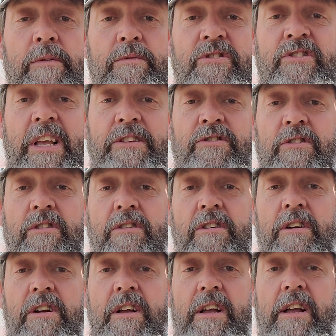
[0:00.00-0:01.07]
sensor.
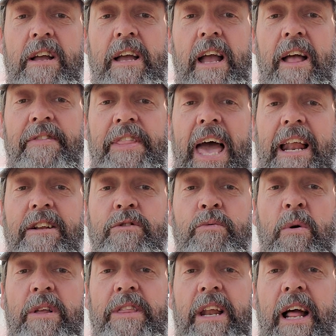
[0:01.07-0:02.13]
And that is
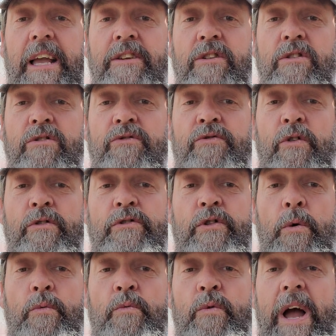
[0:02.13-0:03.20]
one that I use for
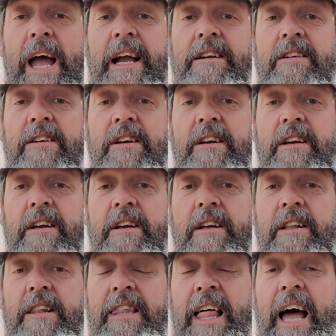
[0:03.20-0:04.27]
direct
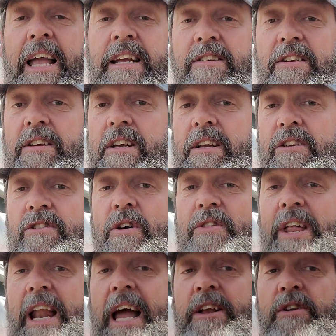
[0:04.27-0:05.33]
light so
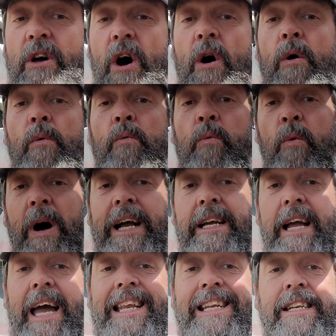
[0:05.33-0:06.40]
that I know what
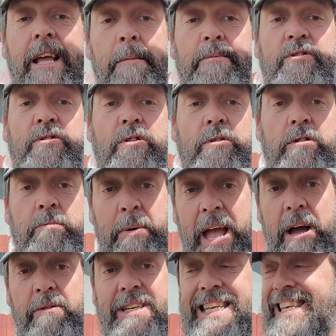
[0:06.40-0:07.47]
kind of temperature is
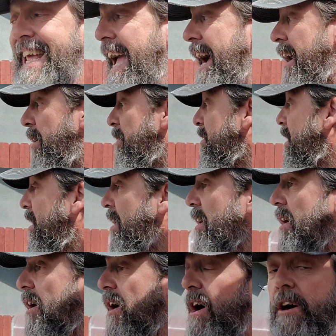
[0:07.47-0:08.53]
pounding down
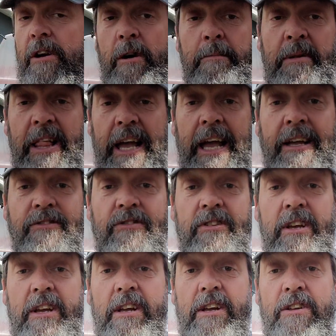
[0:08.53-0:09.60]
on our plants
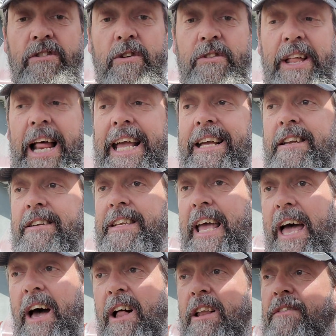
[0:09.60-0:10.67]
so that I can
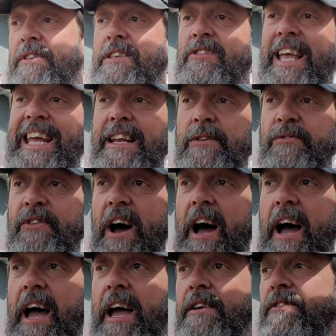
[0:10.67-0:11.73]
tell if it's
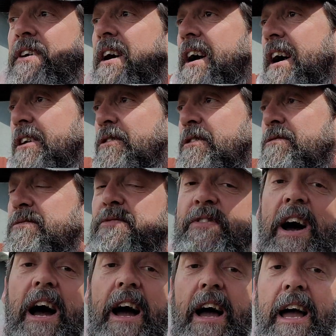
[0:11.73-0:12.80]
85,
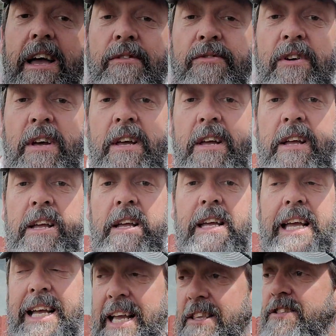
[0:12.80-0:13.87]
105.
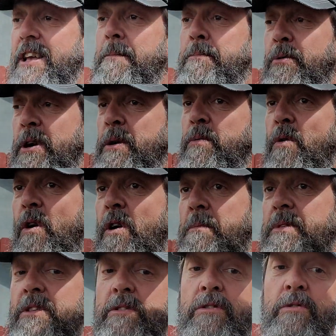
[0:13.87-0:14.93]
It gets up pretty warm
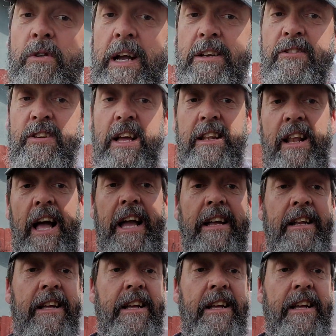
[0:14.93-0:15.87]
in the direct sunlight.